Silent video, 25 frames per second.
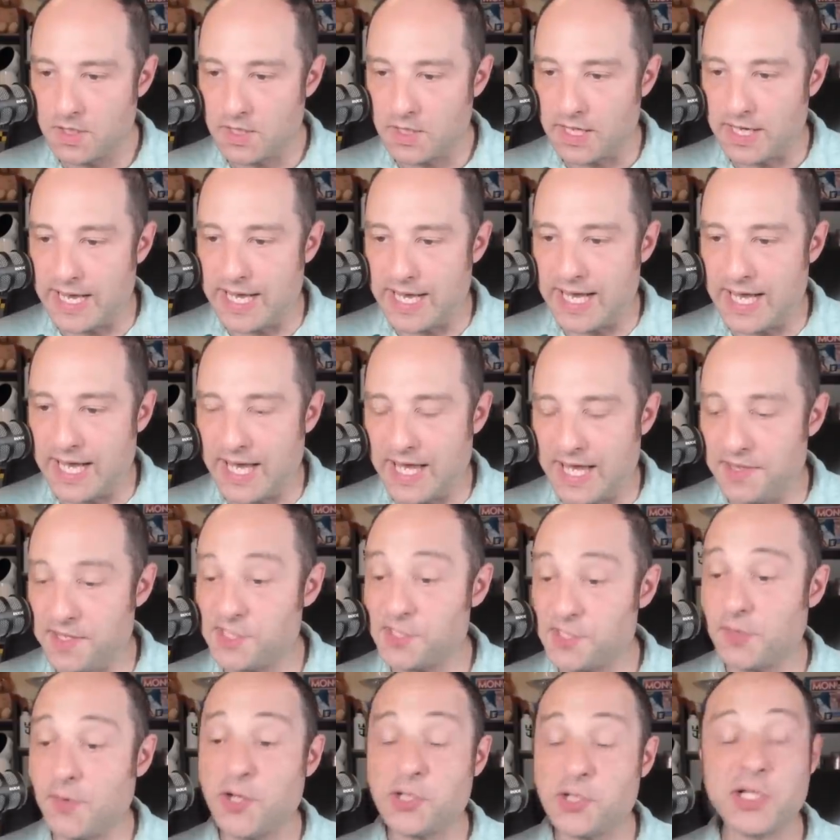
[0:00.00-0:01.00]
Uh, this
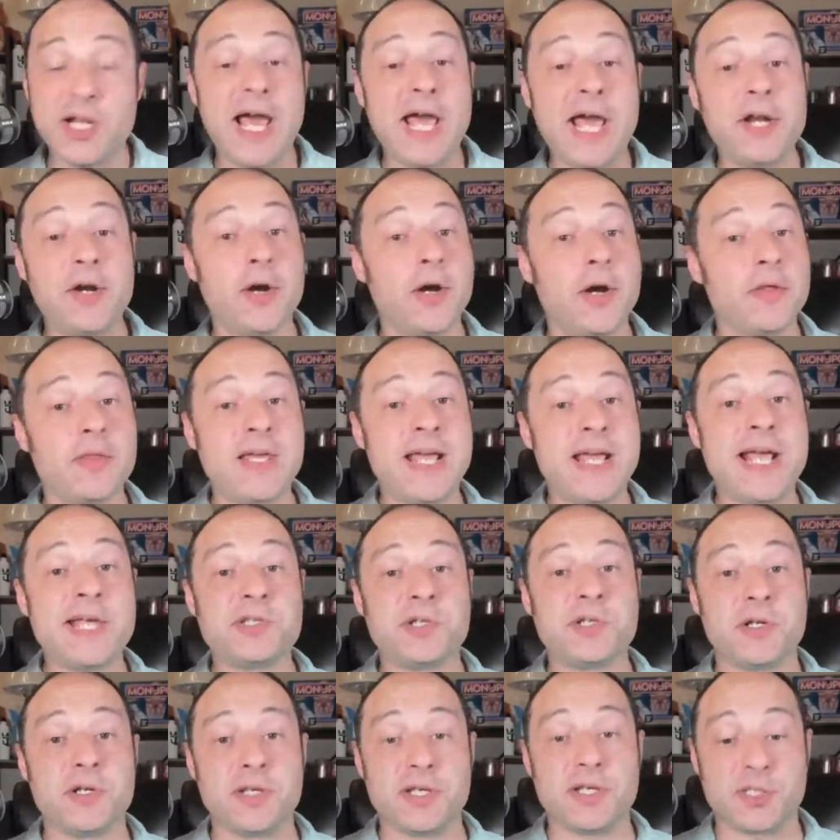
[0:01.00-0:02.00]
question, I don't know the
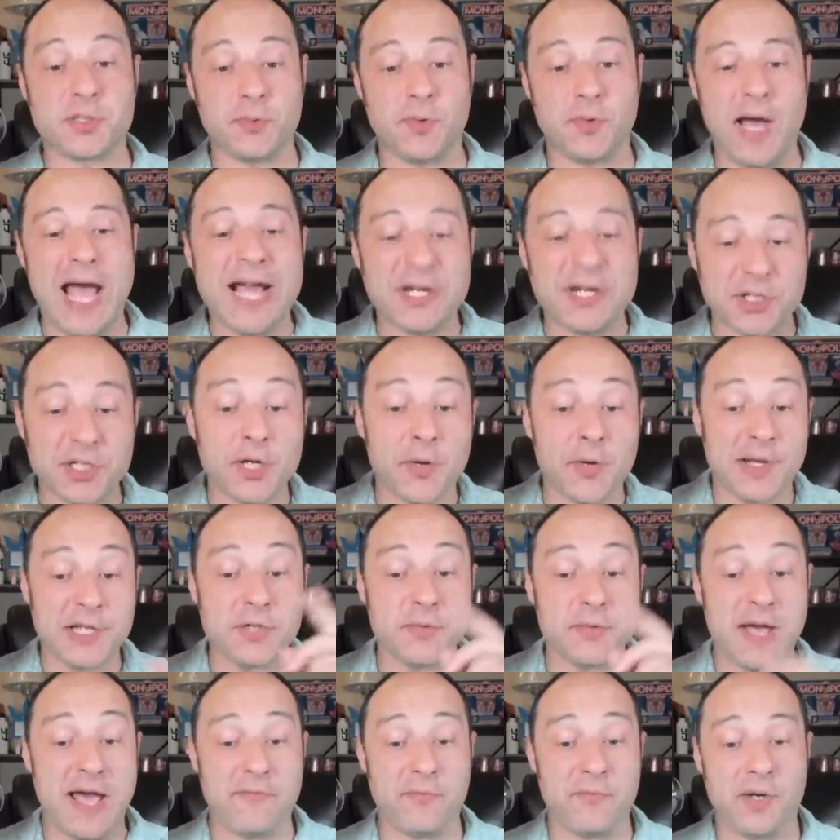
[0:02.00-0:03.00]
answer to this Well, Actually, no, I
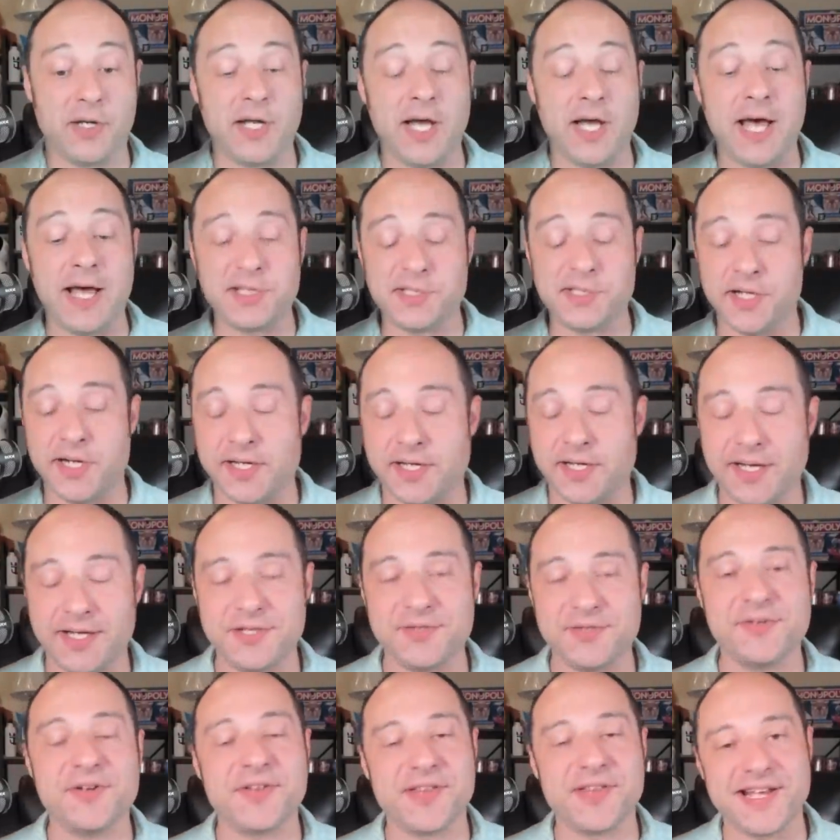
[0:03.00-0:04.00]
do have one. Uh, sorry, I
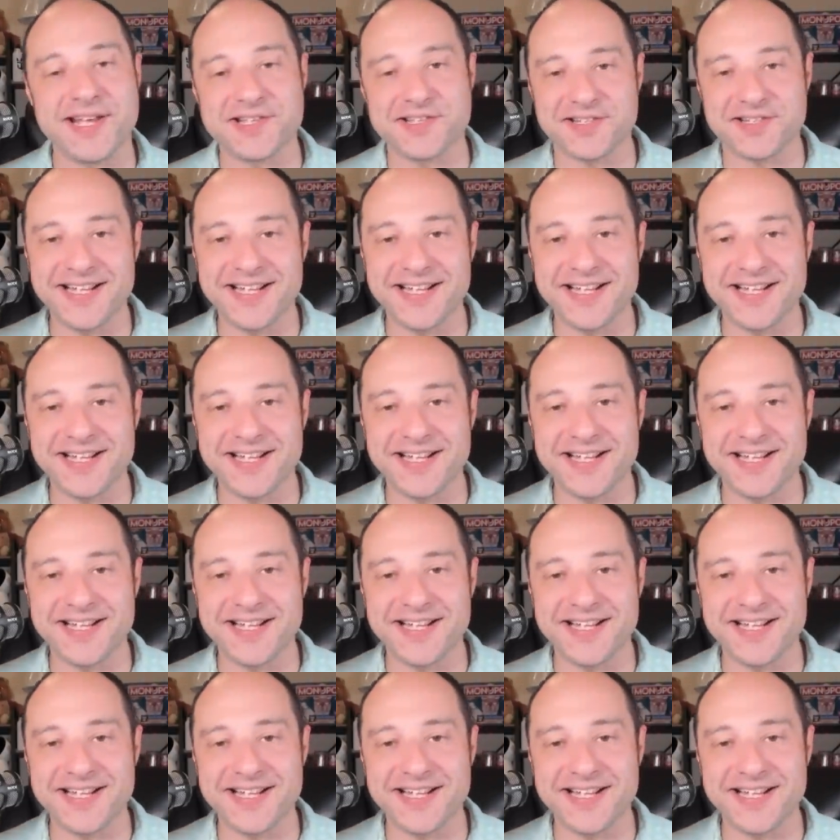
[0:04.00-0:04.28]
do know the answer.